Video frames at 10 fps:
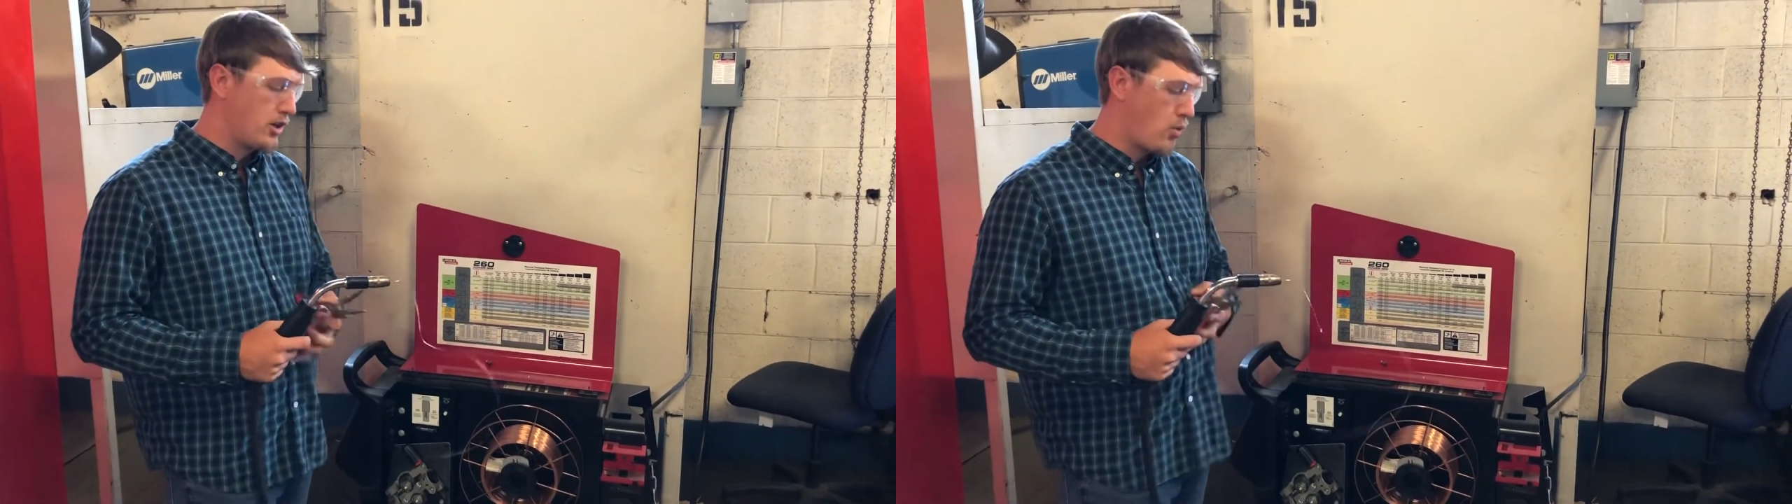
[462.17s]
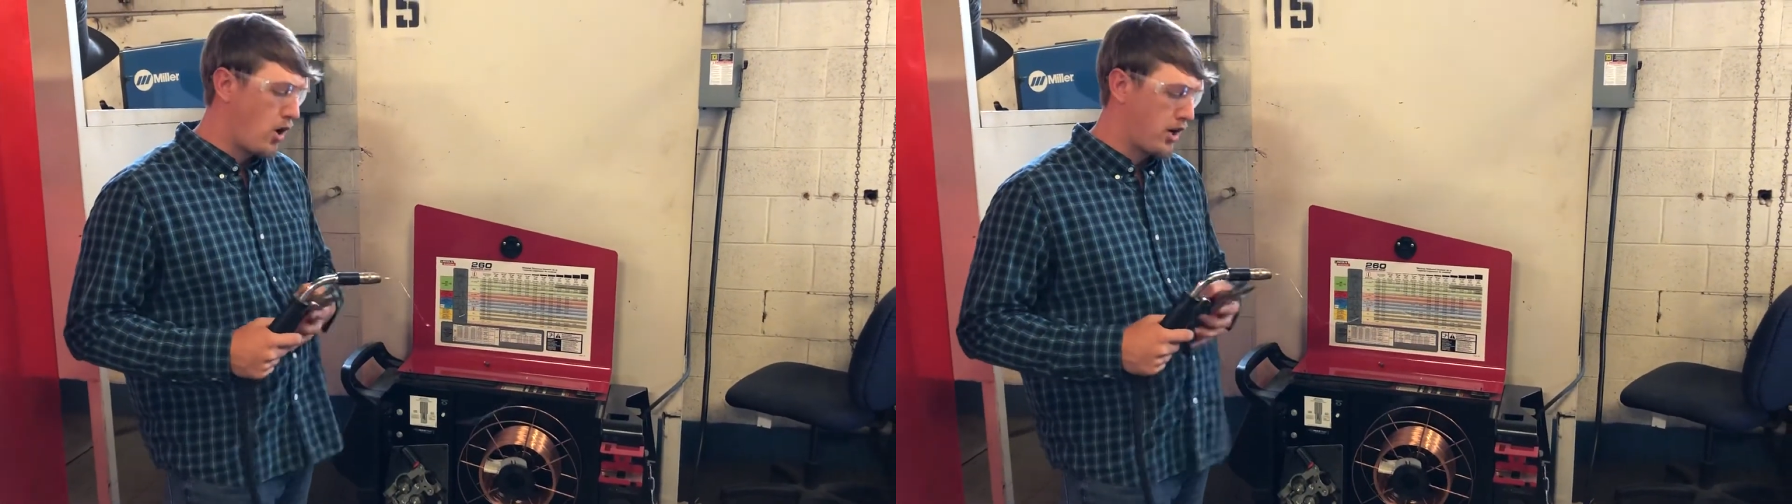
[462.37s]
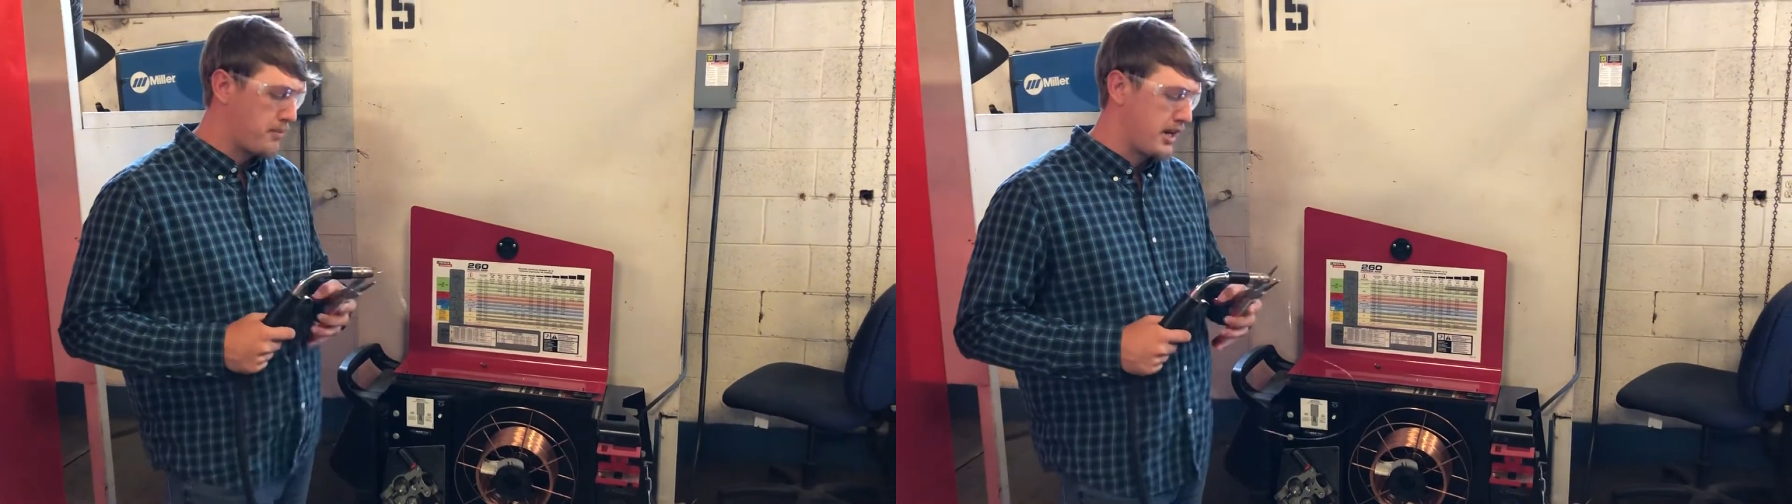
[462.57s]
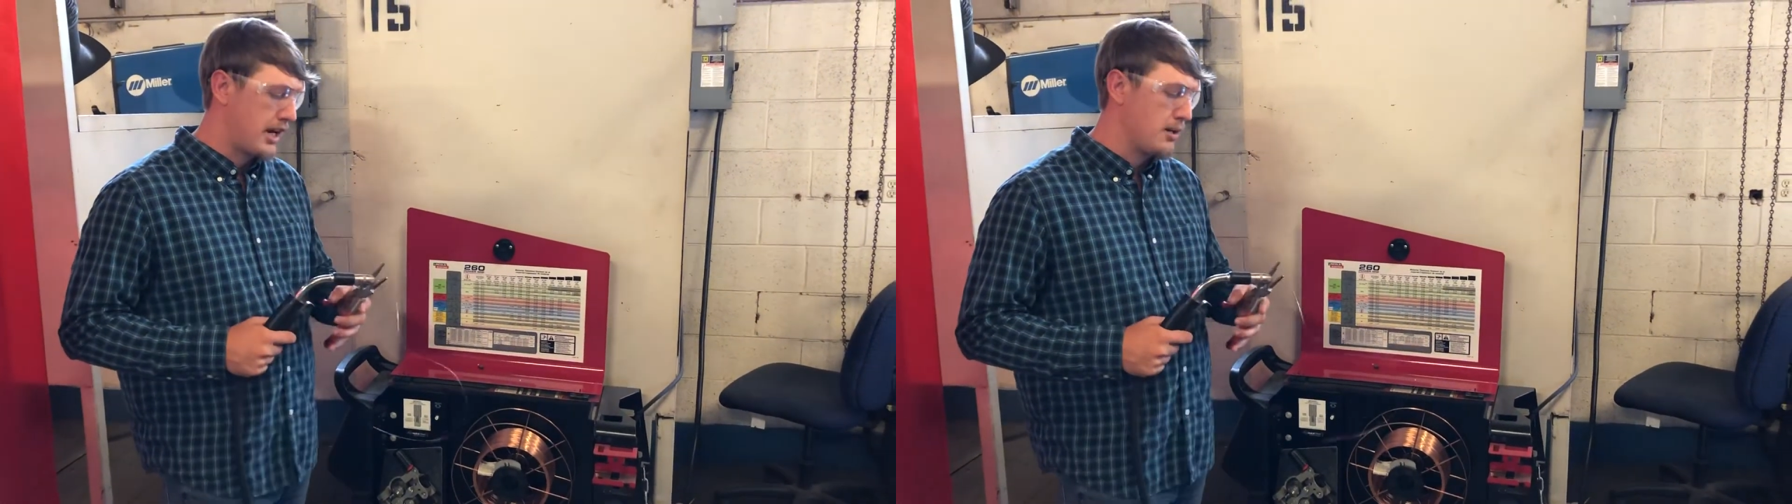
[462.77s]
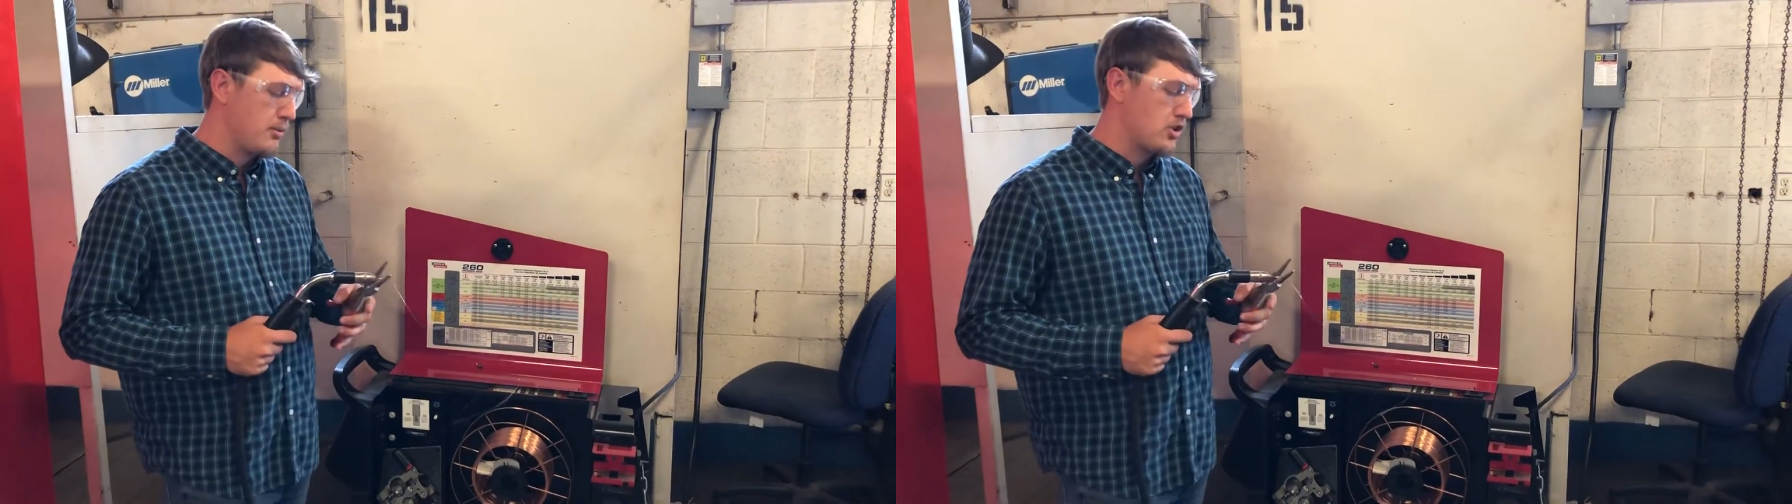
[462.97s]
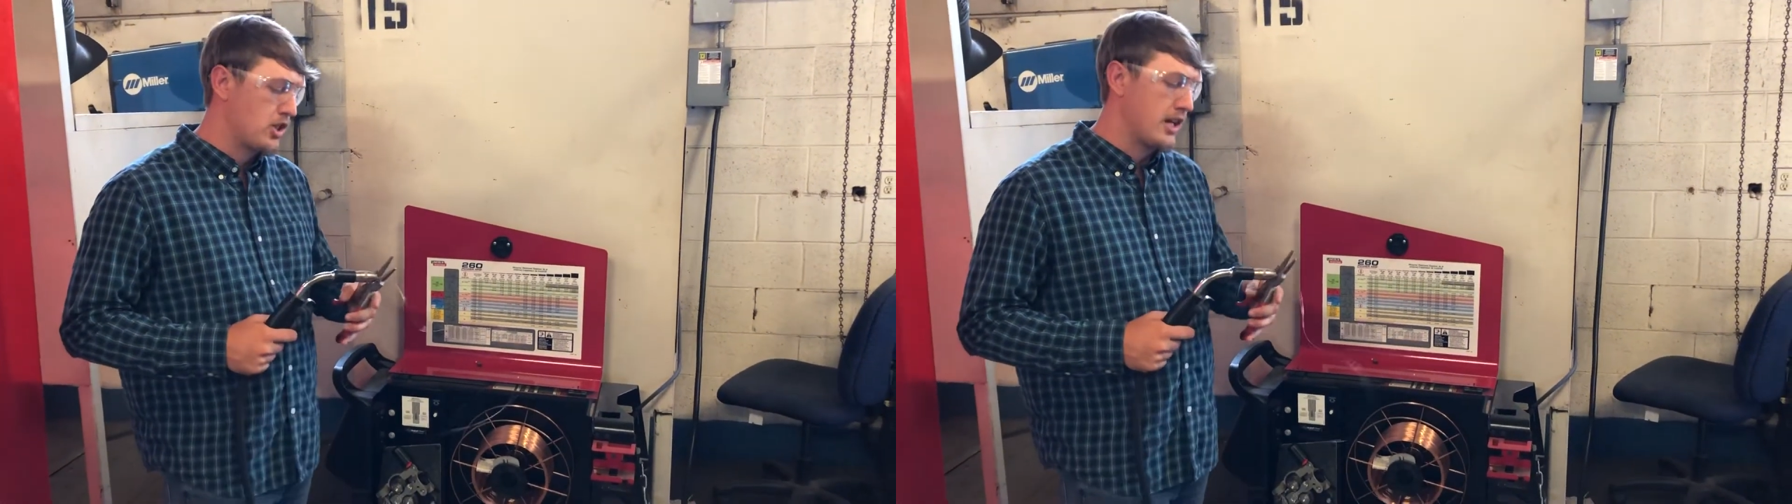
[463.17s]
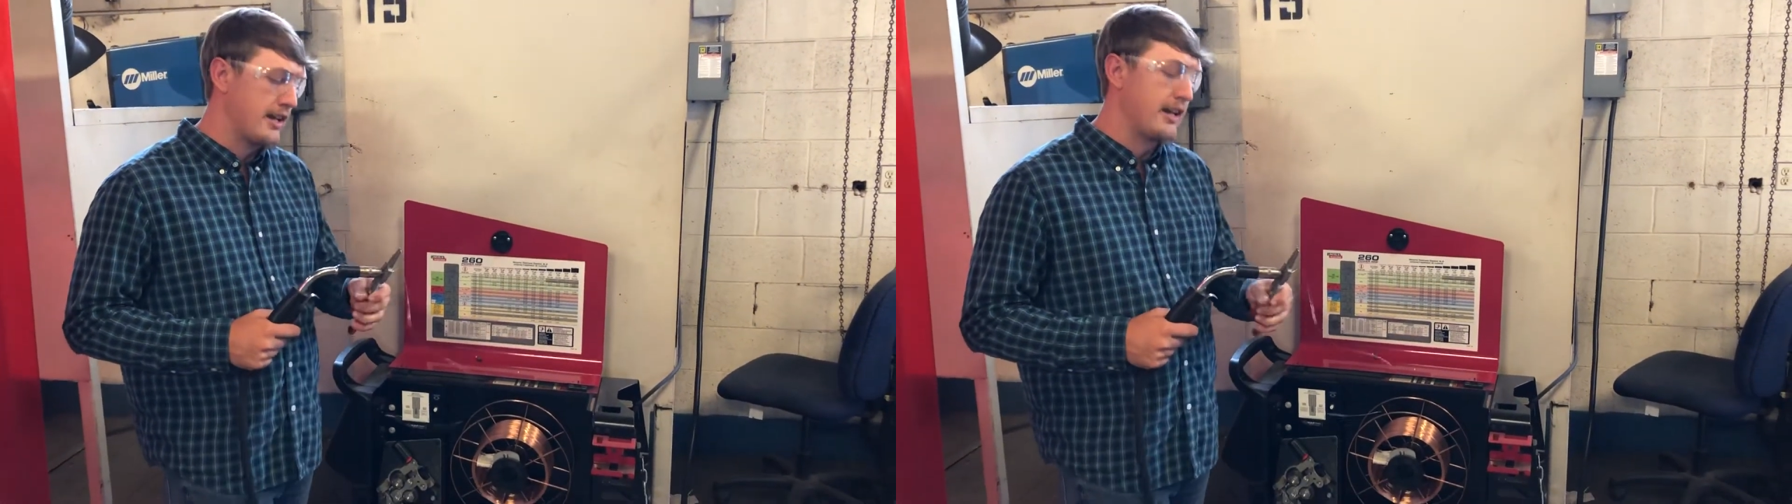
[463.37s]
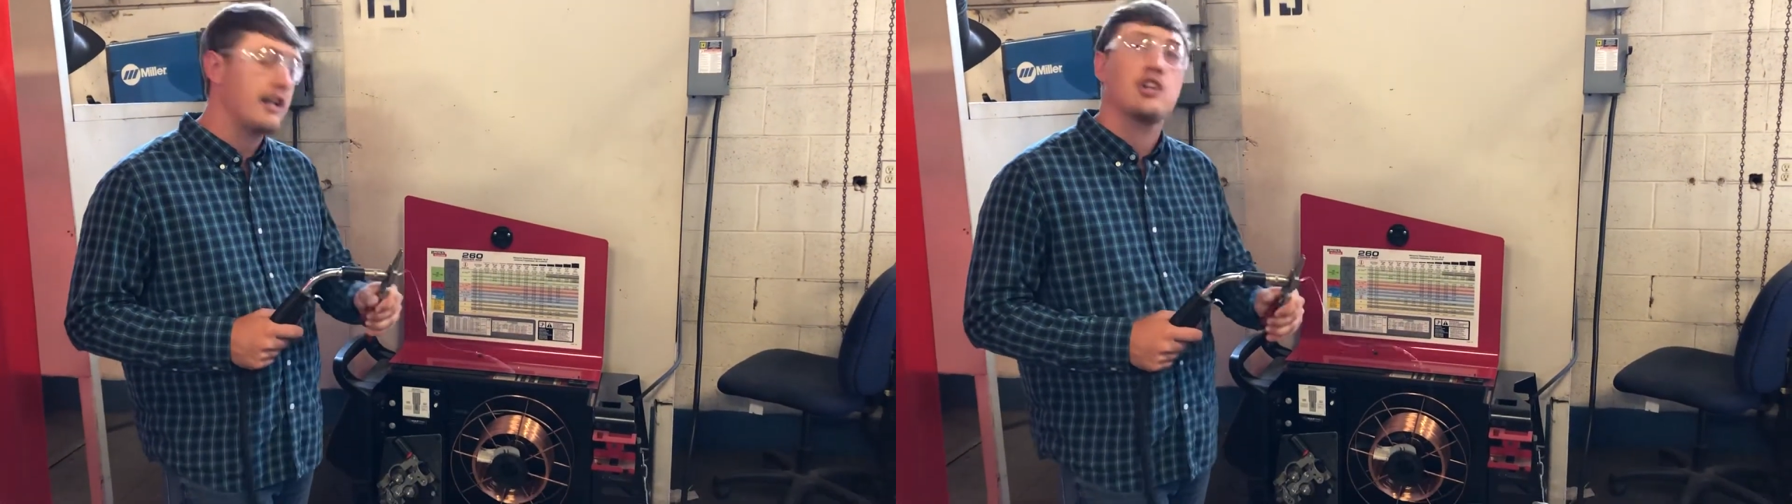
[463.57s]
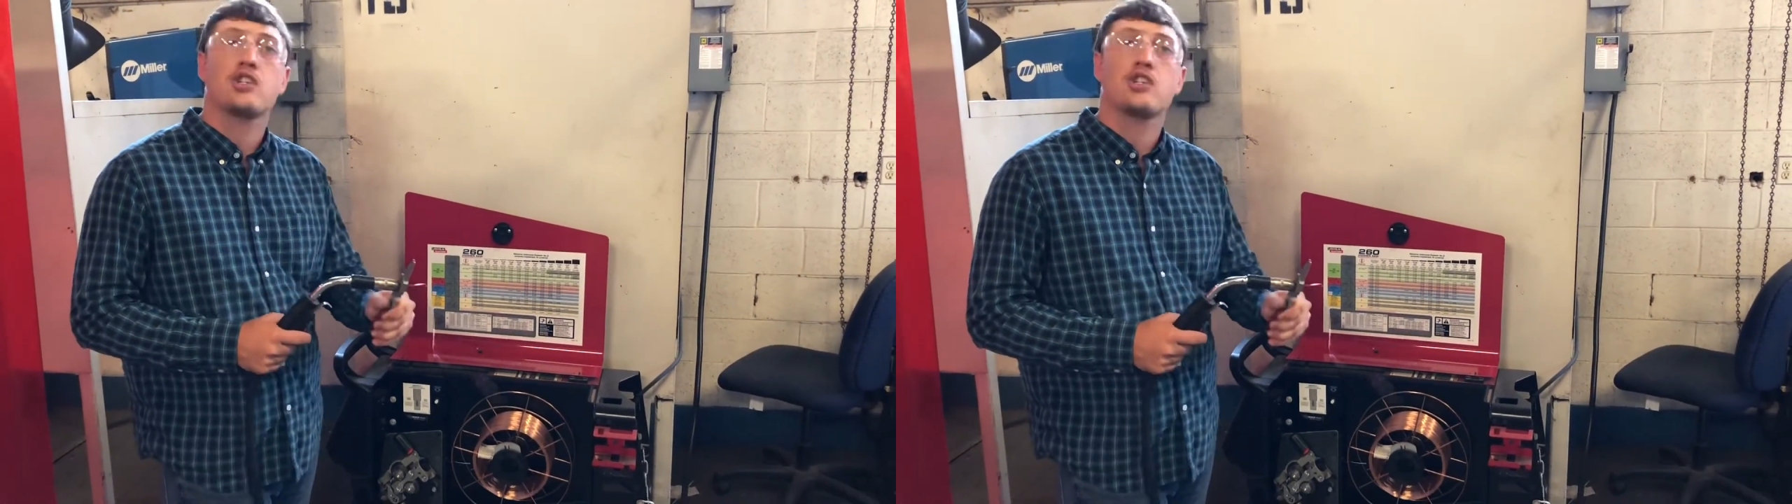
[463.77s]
you can walk up to any machine in any